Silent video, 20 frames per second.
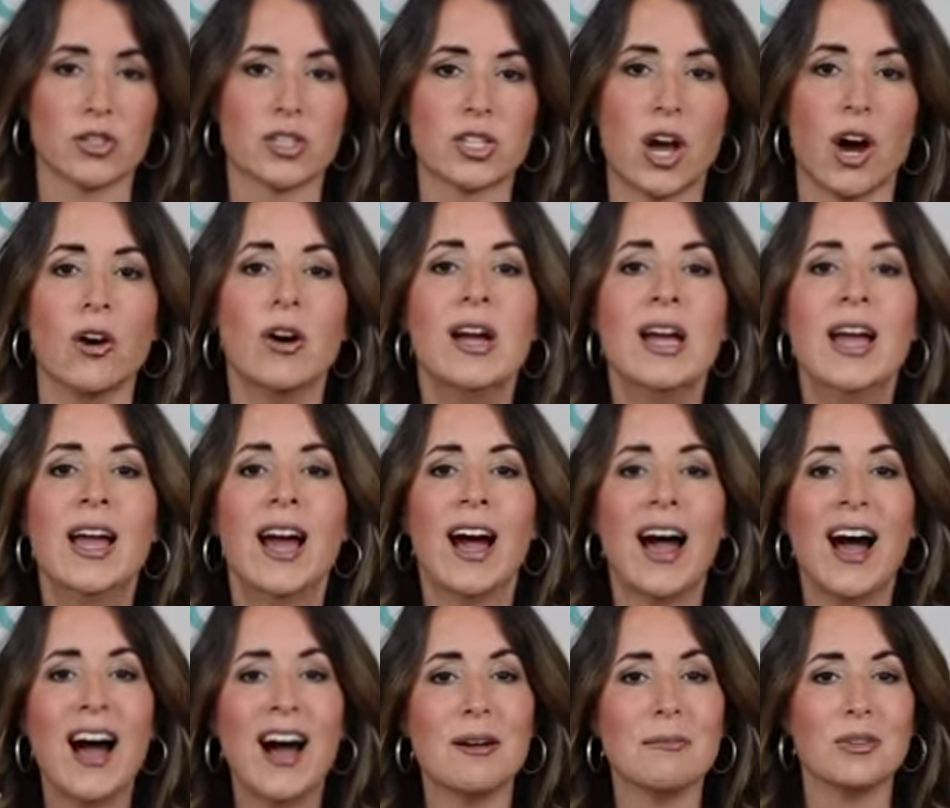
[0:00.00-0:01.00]
So
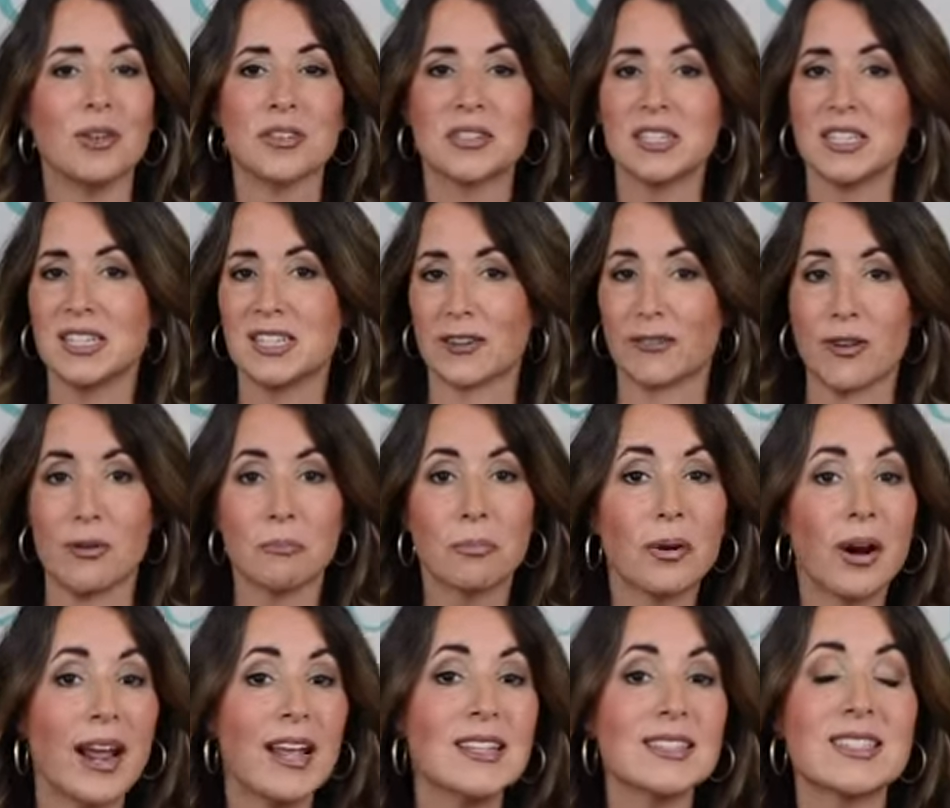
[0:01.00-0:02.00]
um, you'll see different
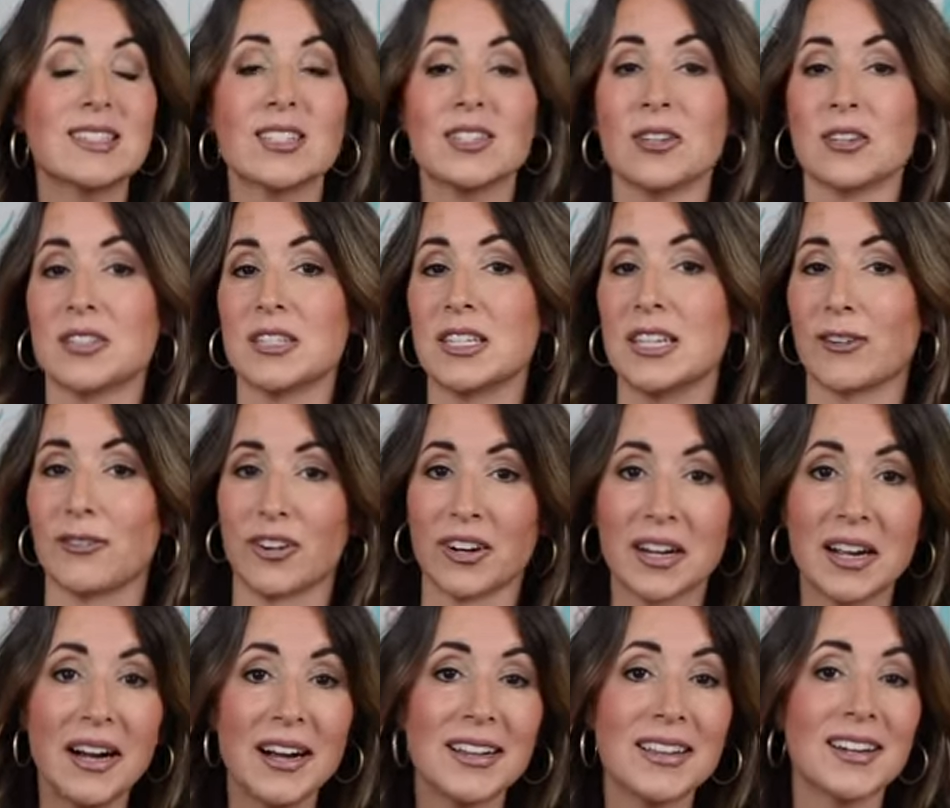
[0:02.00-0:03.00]
prints, you'll see
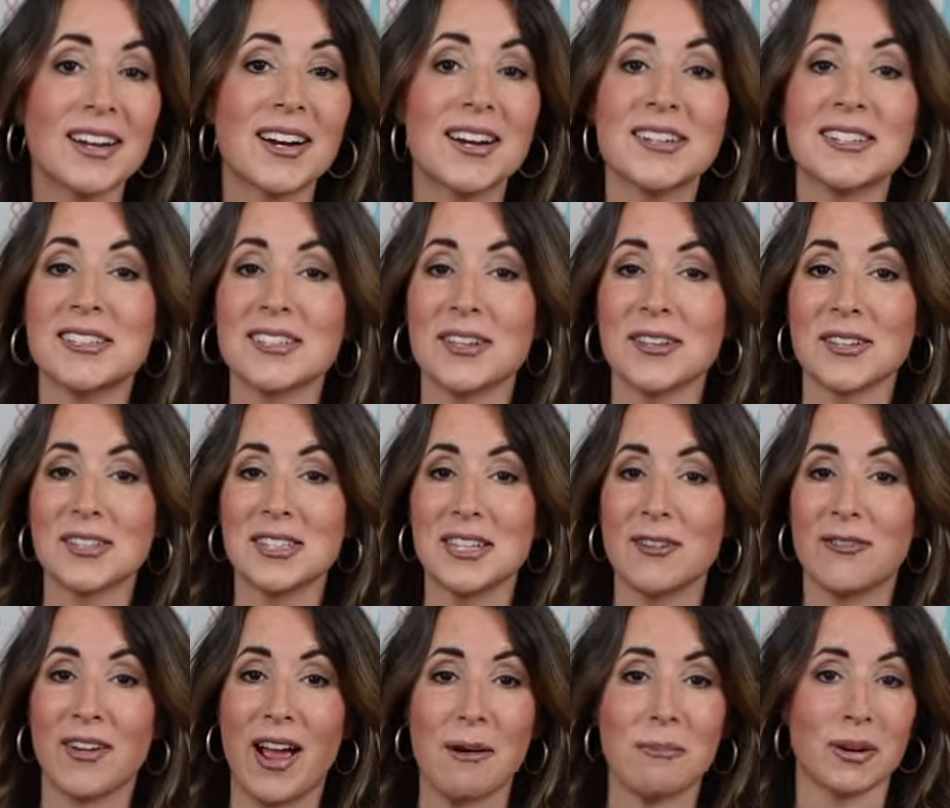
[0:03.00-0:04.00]
different colors, you'll
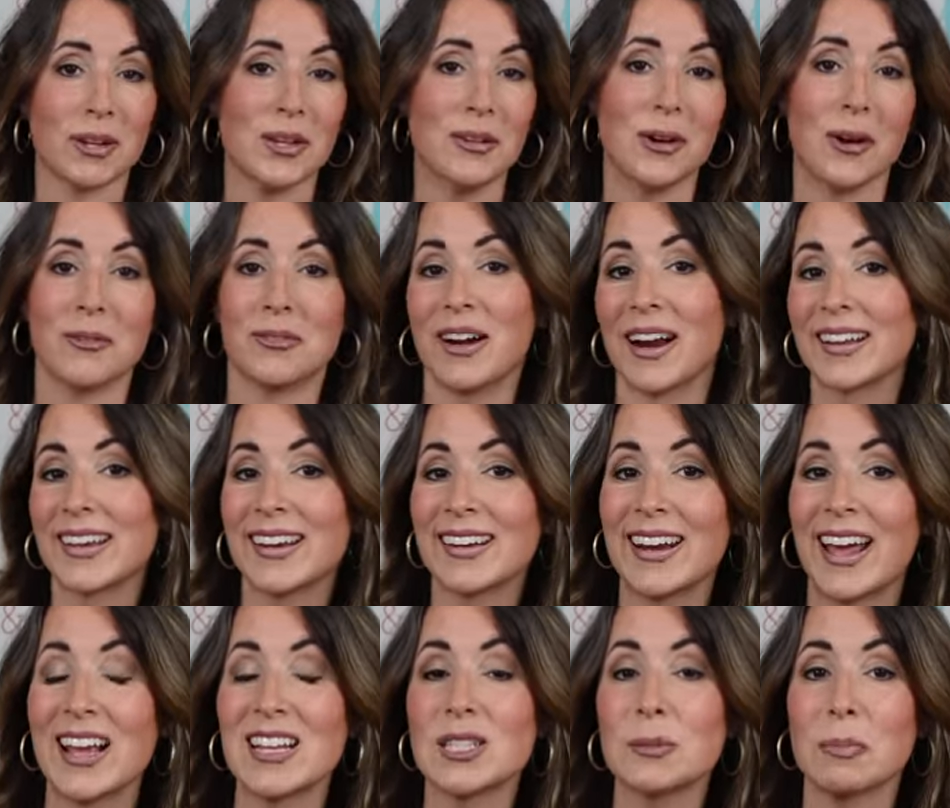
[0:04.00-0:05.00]
see fabric you don't
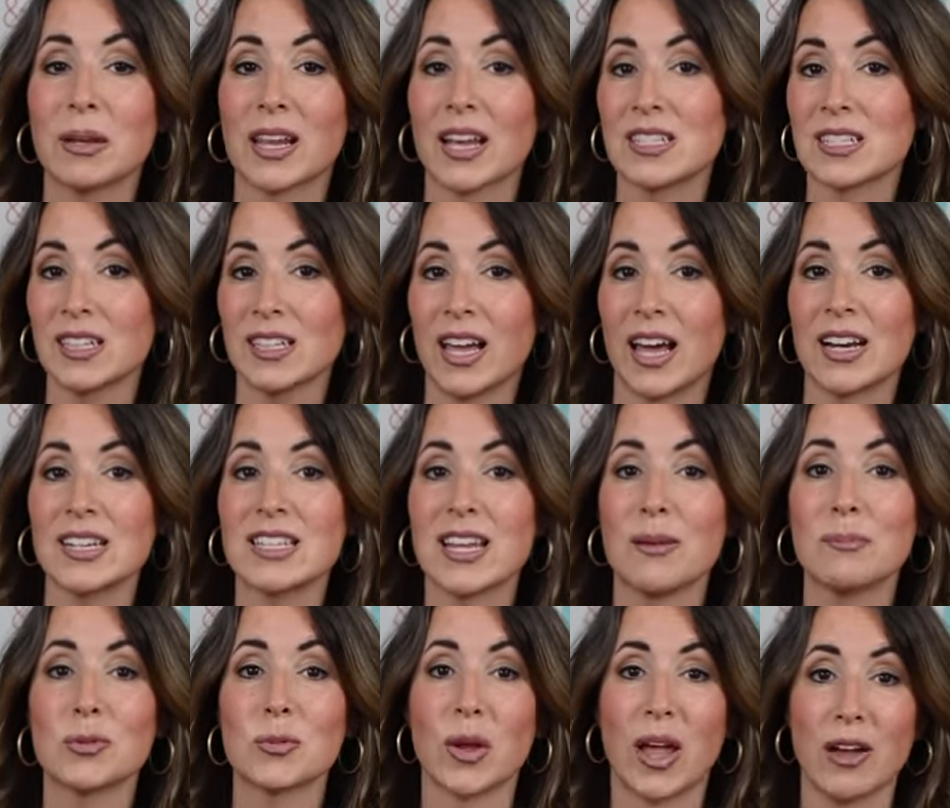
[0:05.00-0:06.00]
recognize, because a lot of
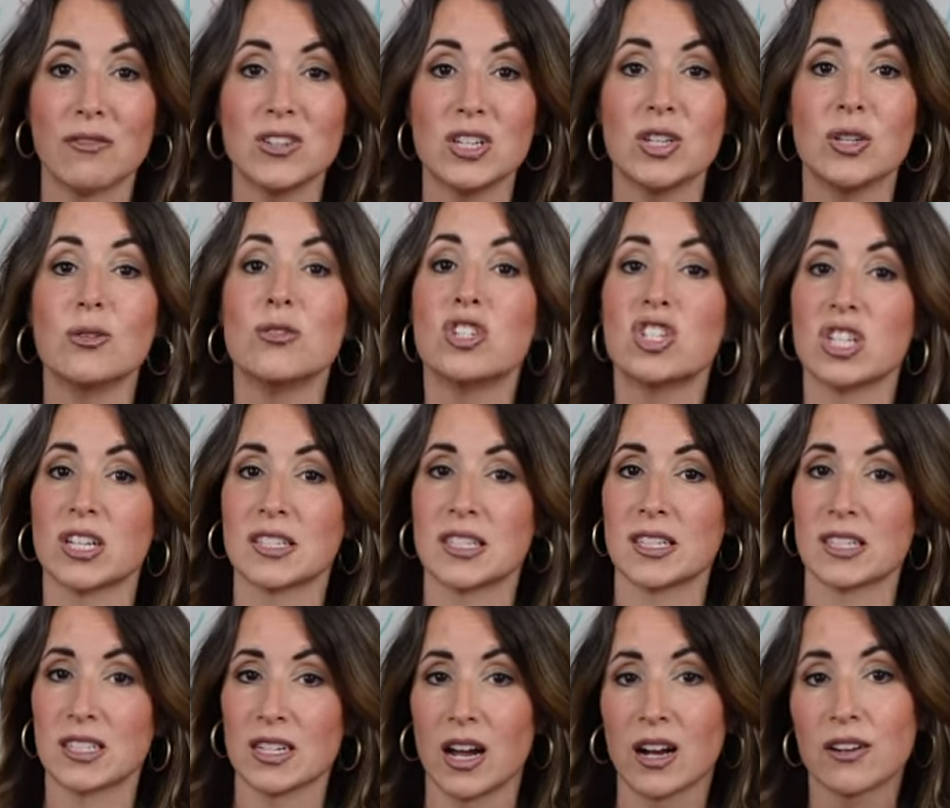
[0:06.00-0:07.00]
times we have to use just
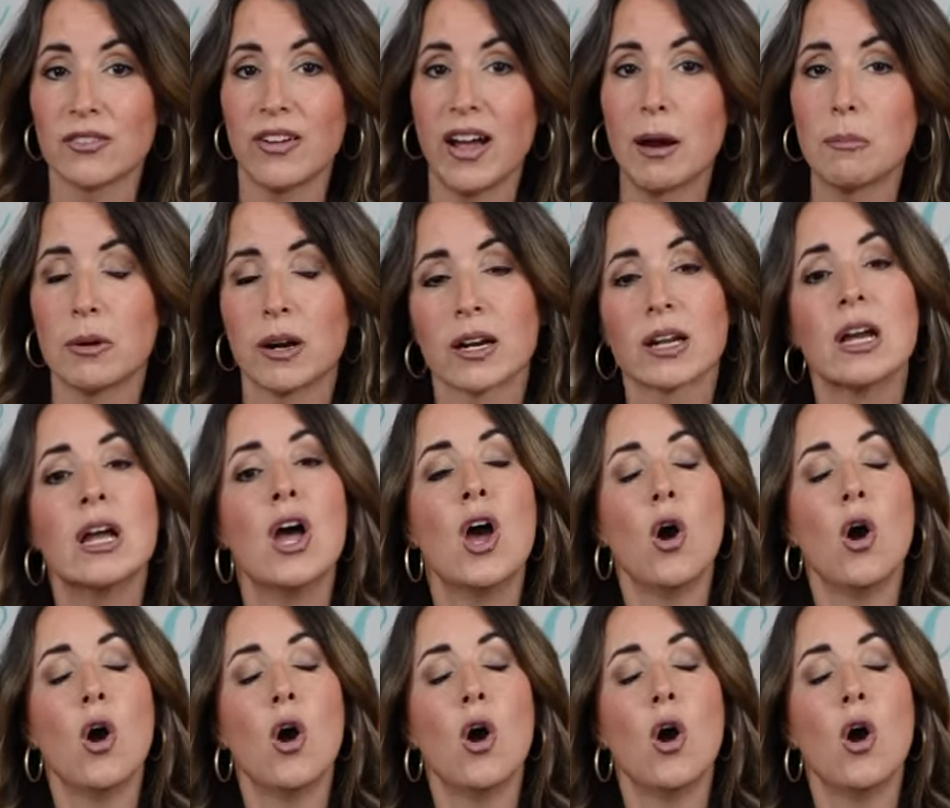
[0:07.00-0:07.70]
a stock fabric